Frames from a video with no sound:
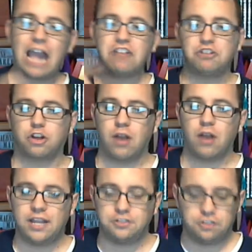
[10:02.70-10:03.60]
Magic or
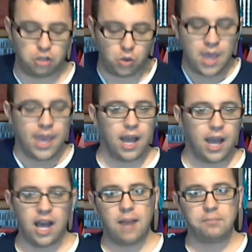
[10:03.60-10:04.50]
I do
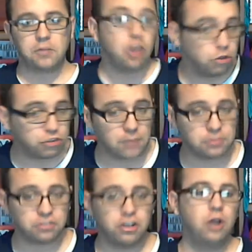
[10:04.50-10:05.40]

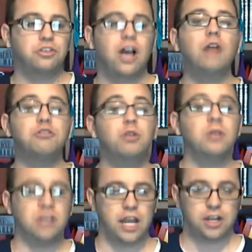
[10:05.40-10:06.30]
close-up shows, I'll
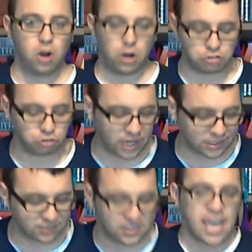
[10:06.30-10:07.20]
do a lot of card
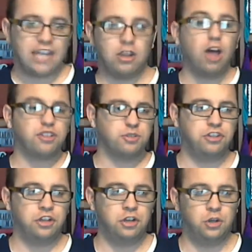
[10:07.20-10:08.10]
tricks. And I'll also
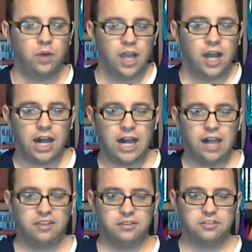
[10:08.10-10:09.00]
do
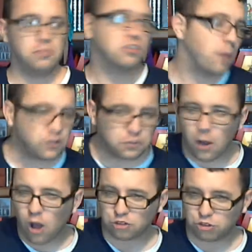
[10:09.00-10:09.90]
some sponge
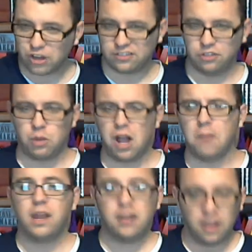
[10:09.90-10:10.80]
ball tricks as
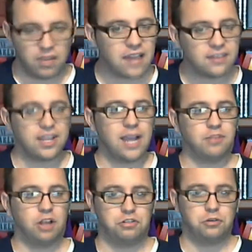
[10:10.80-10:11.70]
well. But a lot of
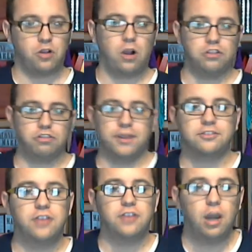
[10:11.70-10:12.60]
times I'll do card
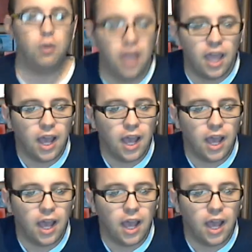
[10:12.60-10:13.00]
tricks. So,